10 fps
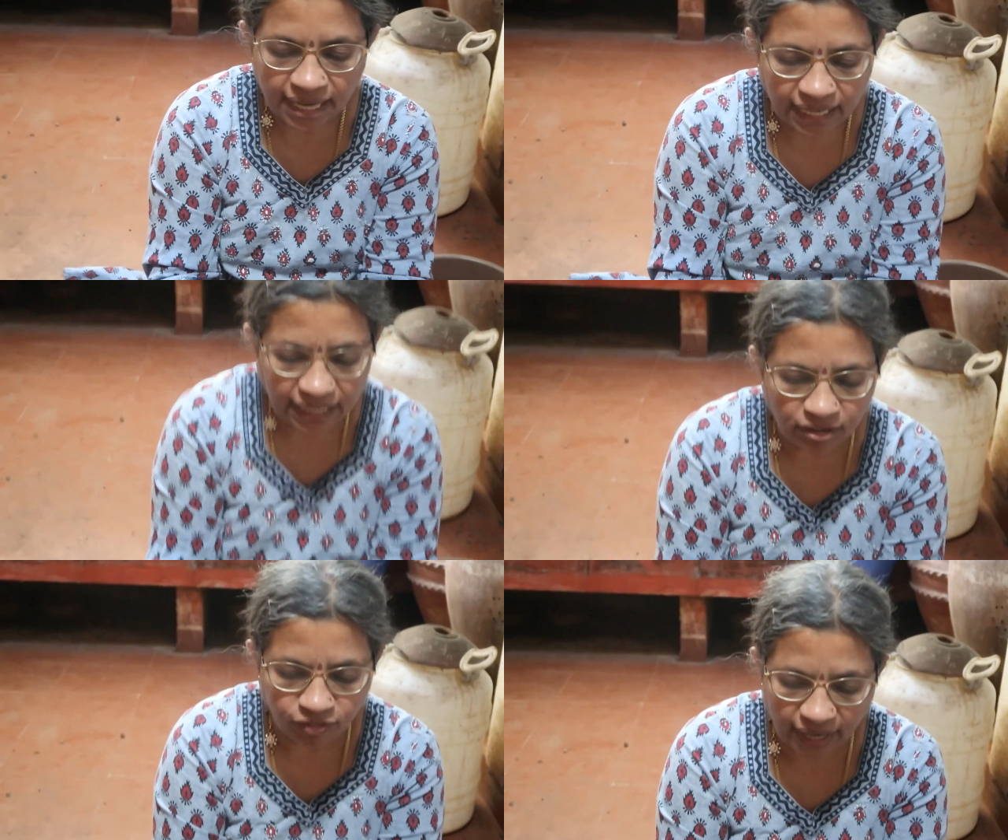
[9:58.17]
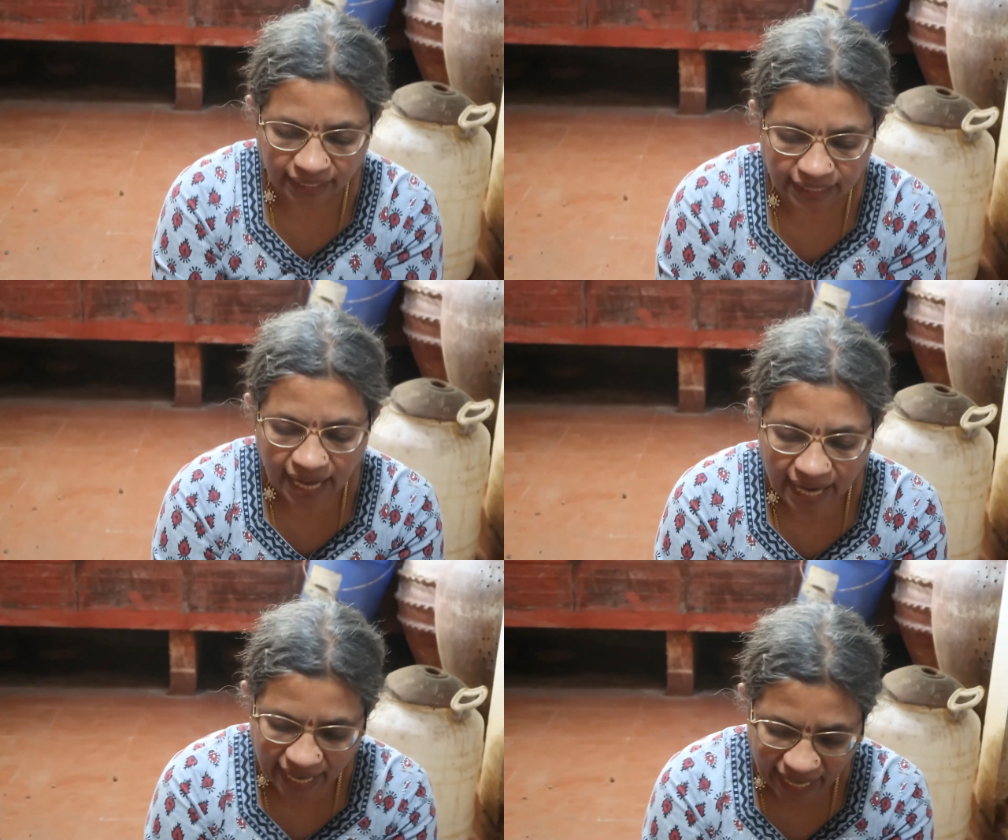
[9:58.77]
In fact,
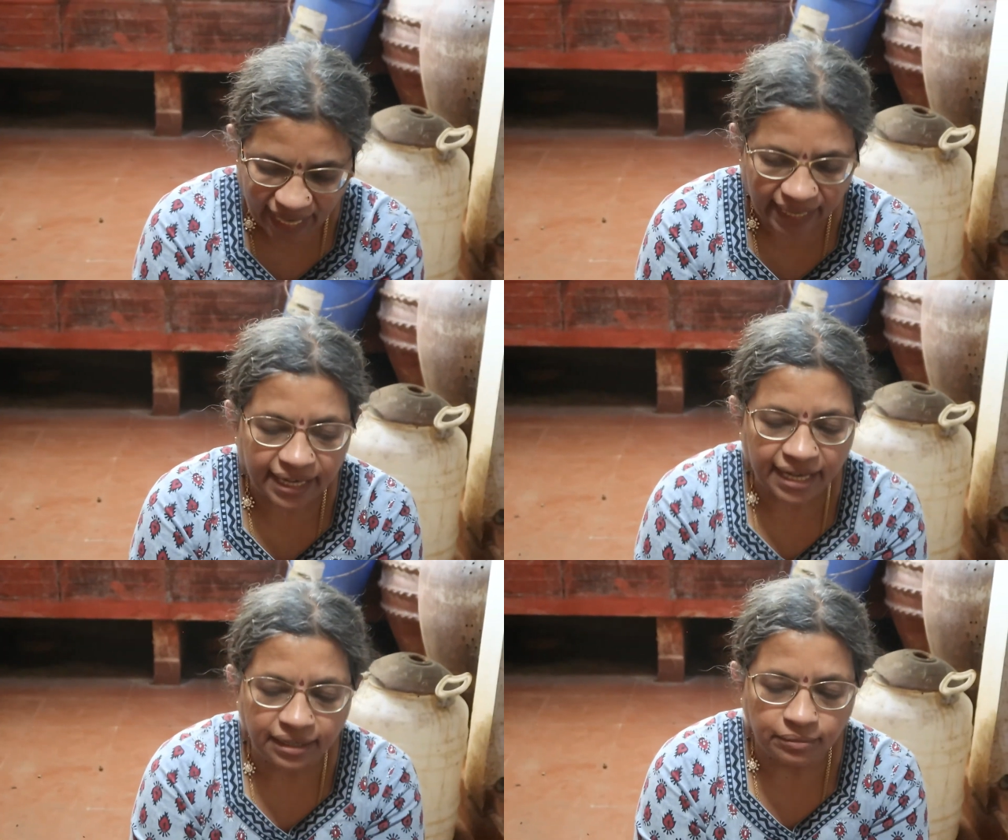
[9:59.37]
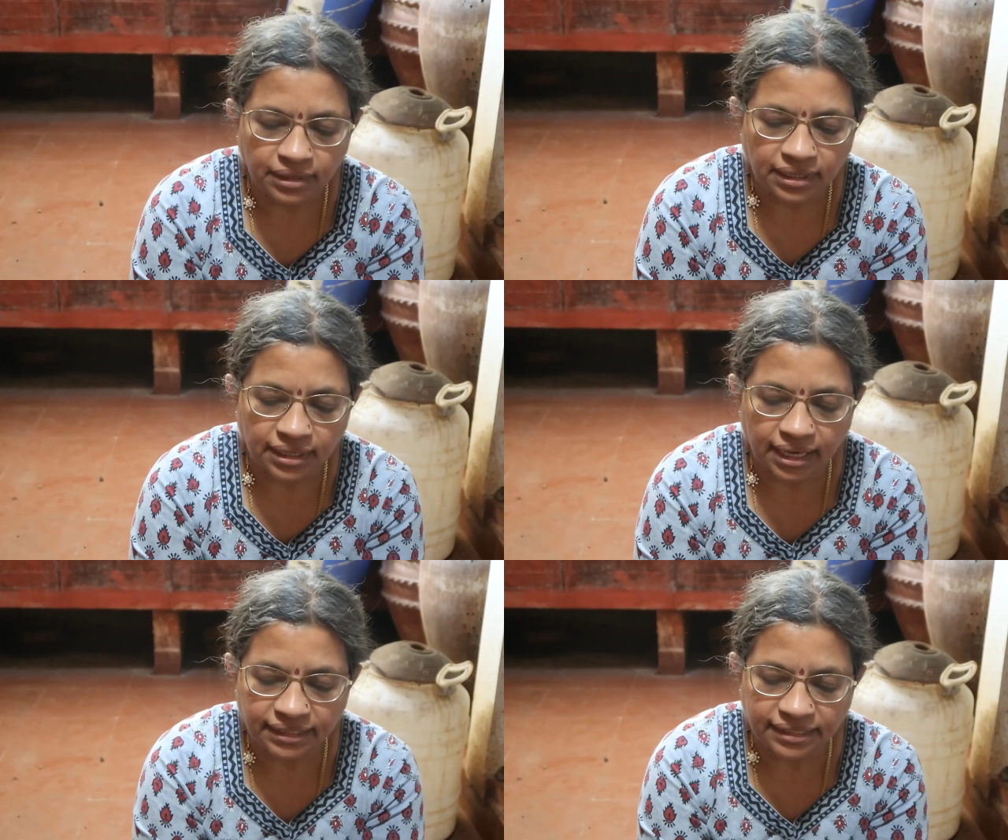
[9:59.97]
had I
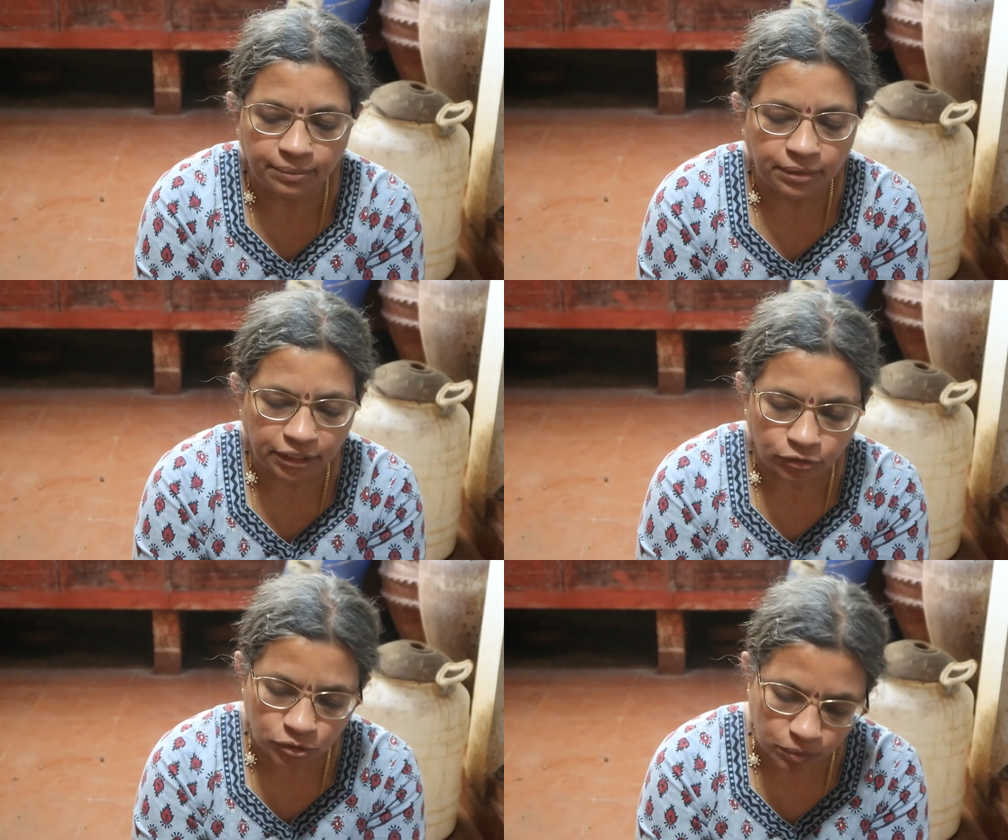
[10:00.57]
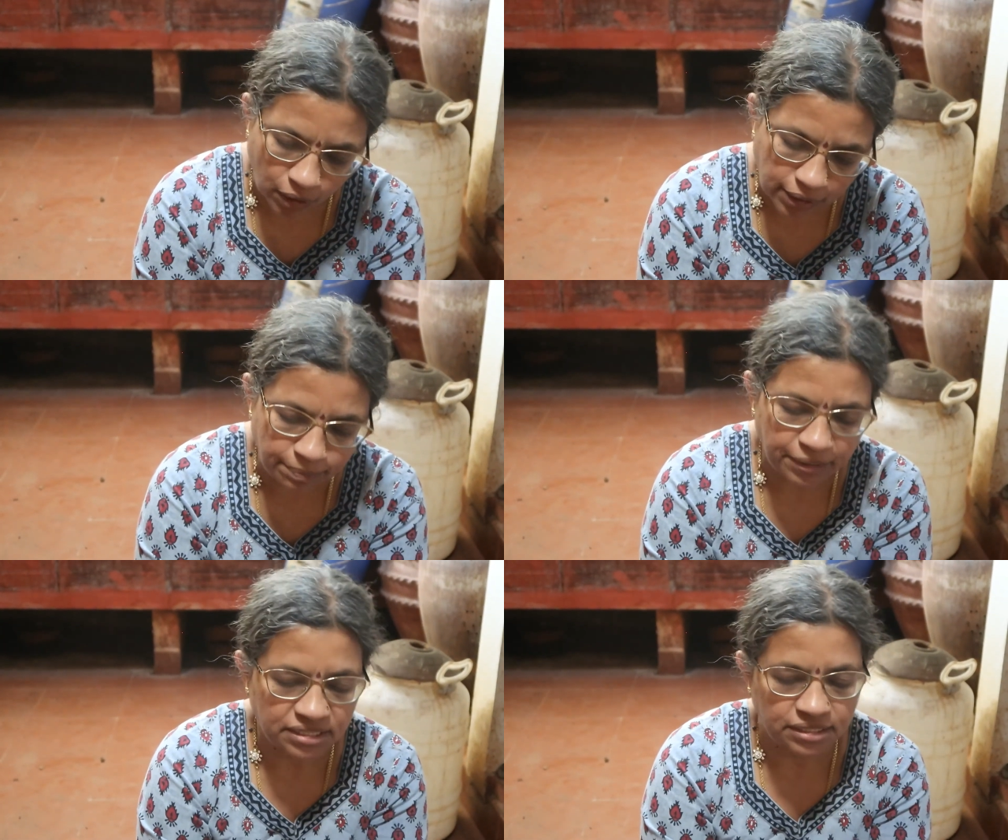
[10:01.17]
cut them into smaller
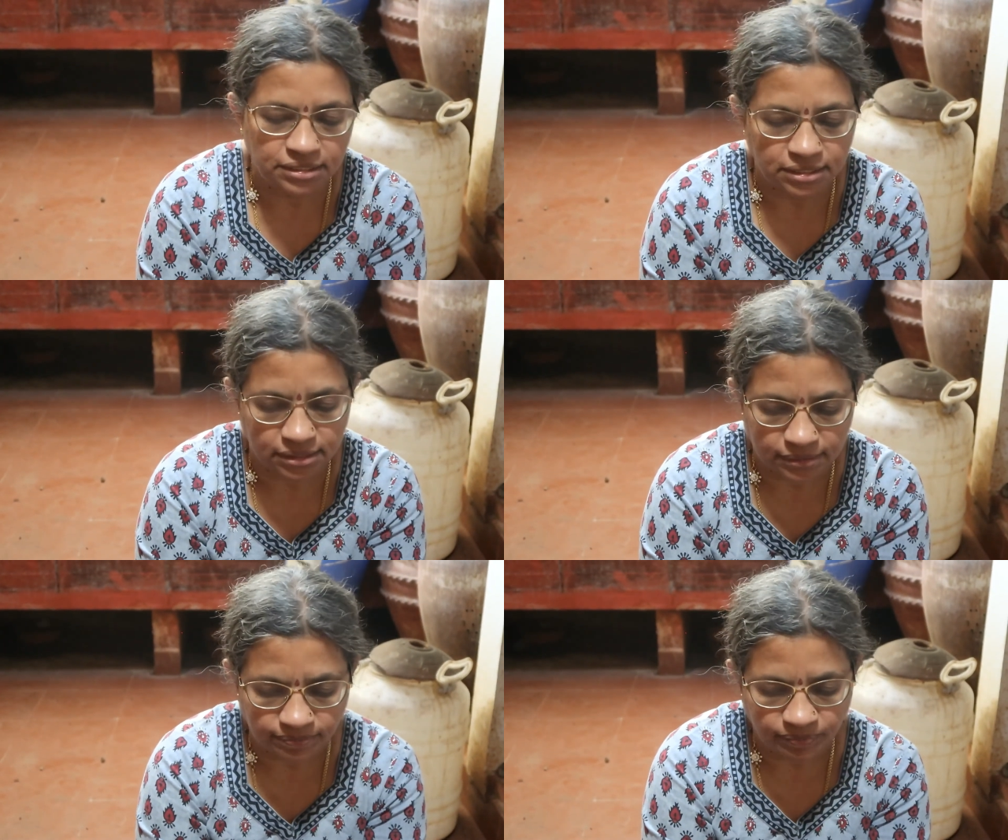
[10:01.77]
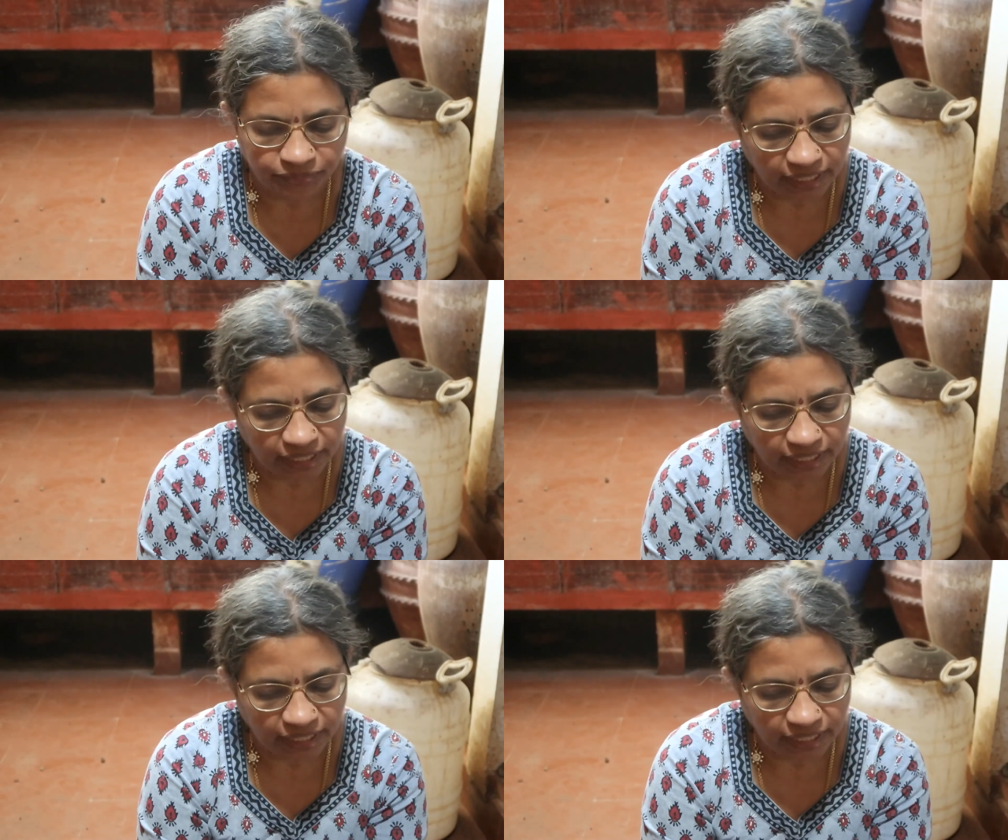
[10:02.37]
pieces in